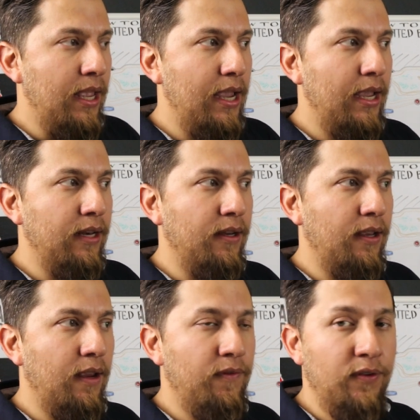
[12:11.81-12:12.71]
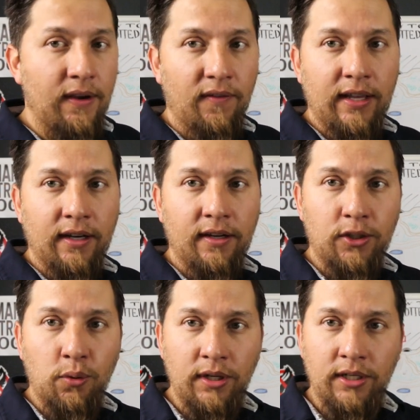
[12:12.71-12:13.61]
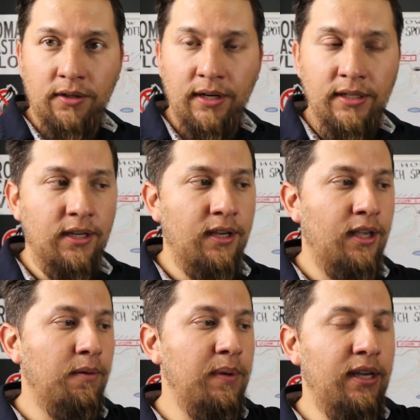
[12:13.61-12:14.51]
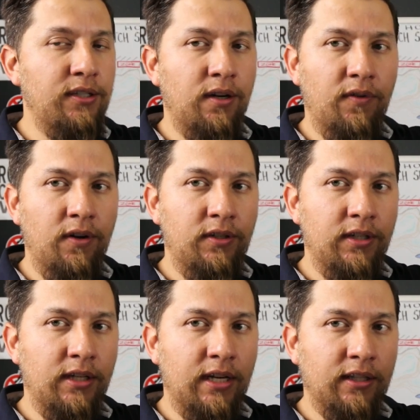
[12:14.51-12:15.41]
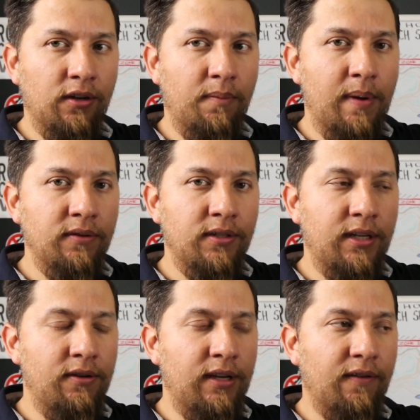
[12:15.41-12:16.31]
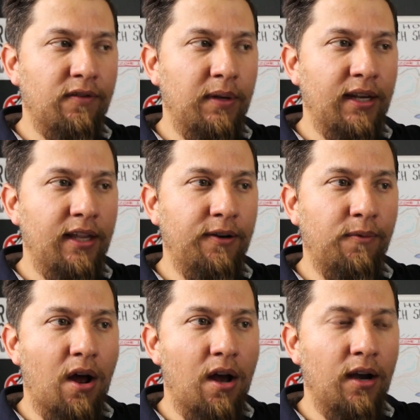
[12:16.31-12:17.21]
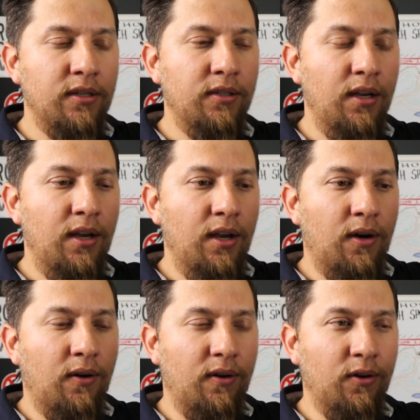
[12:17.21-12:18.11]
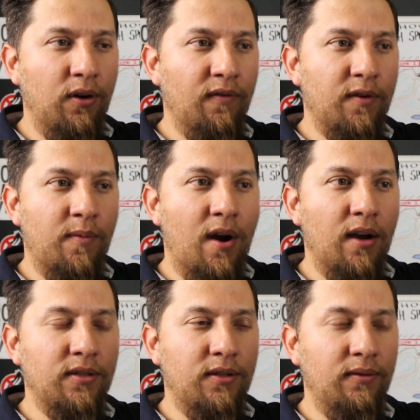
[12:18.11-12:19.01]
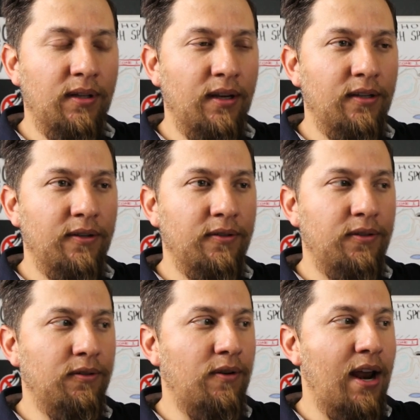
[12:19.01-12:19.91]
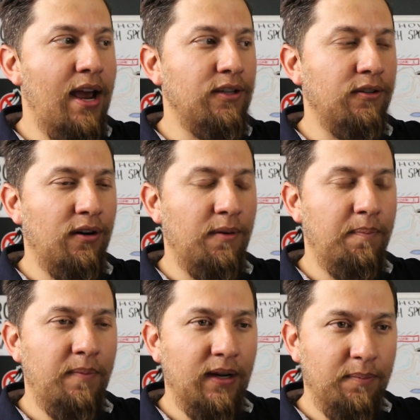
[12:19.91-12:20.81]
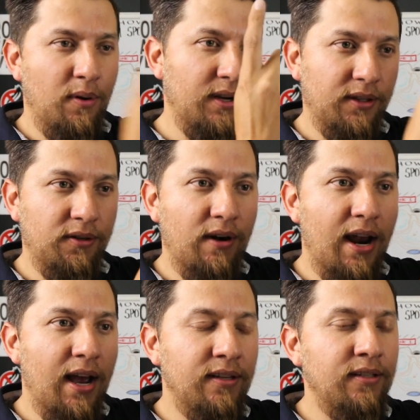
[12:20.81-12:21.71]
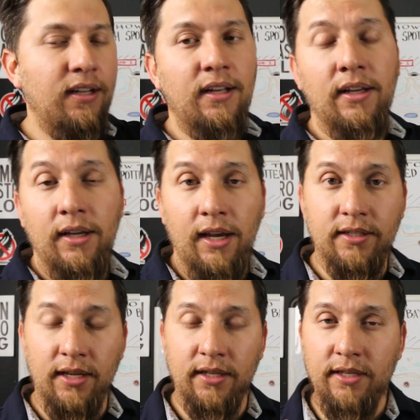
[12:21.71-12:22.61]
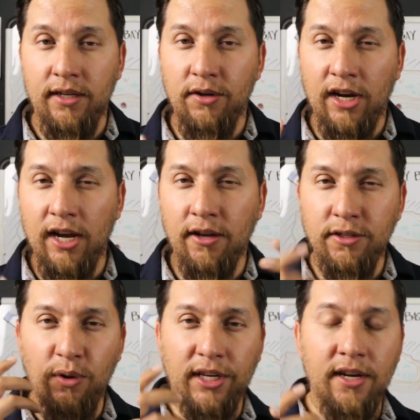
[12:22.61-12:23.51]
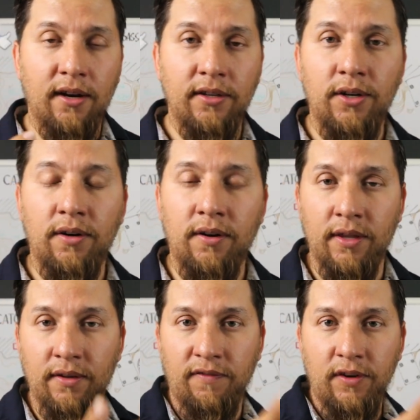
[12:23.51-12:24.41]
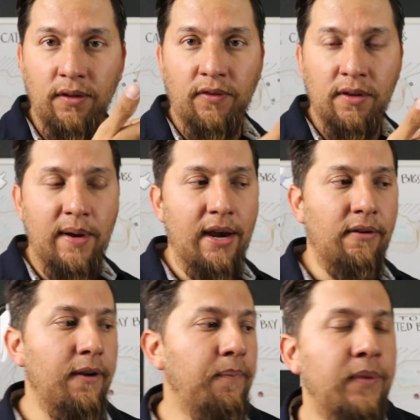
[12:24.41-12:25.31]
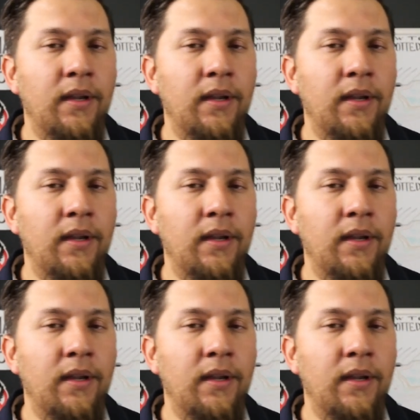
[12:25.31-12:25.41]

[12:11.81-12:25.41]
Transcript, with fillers: and if you give it that good 20 degrees, it'll be easier for you to detect the little bounces that you get from like hitting rocks, or going from rocks to like to grass or, or like poking it through grass. It's it's uh, you're kind of also working on your on the feel for the bite, right?